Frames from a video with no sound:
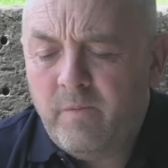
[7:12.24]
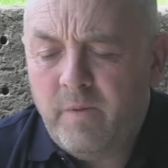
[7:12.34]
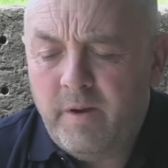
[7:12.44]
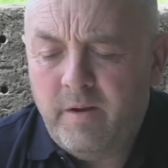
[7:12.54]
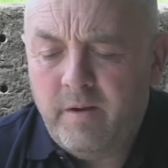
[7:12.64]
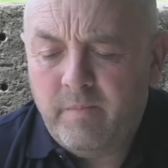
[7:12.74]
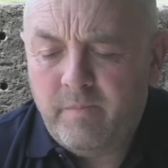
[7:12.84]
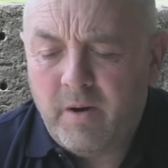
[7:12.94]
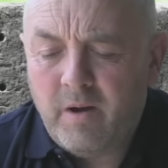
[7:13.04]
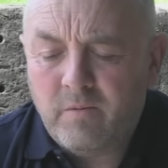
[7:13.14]
We
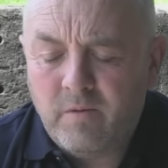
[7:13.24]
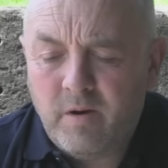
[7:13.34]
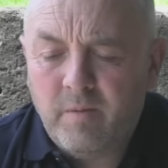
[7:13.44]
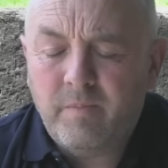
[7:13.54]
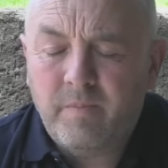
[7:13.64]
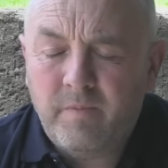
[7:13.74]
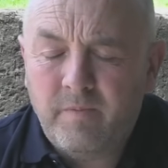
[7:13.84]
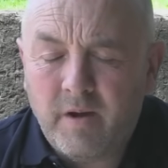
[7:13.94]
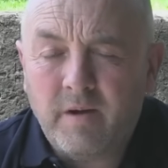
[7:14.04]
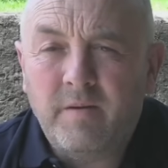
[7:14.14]
plough up
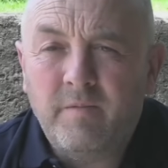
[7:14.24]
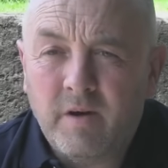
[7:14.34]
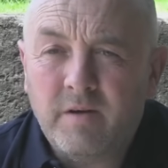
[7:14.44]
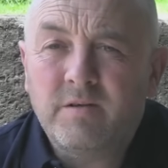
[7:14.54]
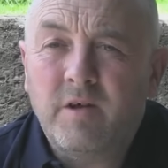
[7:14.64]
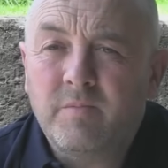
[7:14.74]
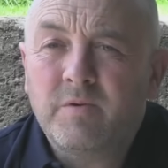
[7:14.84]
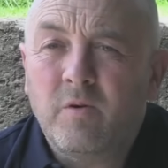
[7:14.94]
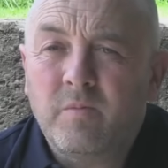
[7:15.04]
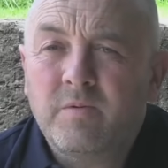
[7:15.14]
very, very steep
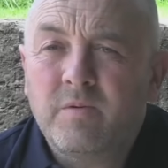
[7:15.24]
slopes.